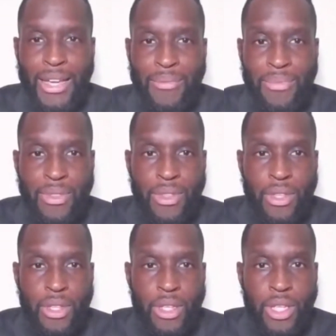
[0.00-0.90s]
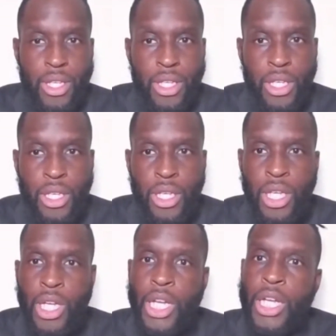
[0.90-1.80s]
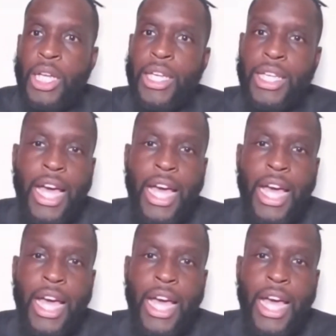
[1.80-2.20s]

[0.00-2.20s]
a I have a True North article with uh, with